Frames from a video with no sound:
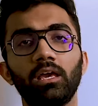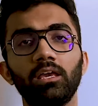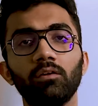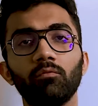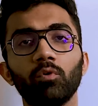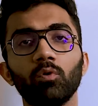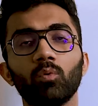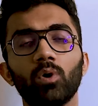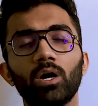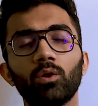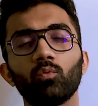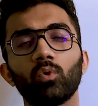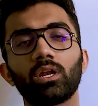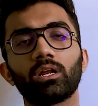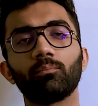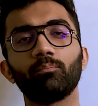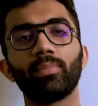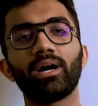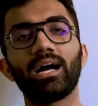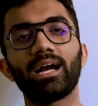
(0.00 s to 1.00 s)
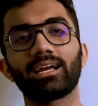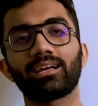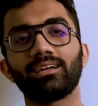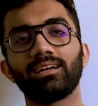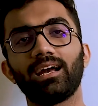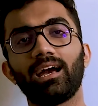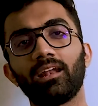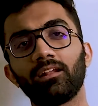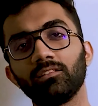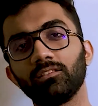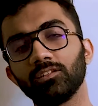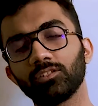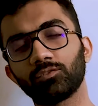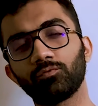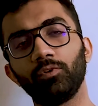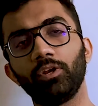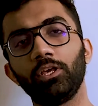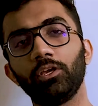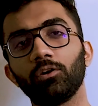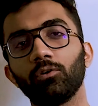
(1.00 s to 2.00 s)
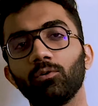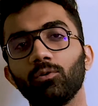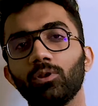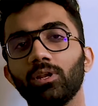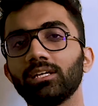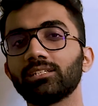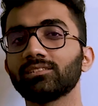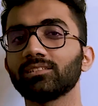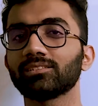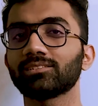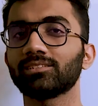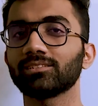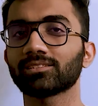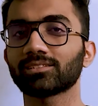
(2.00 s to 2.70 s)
Hey everyone, welcome back. And in this video, let's just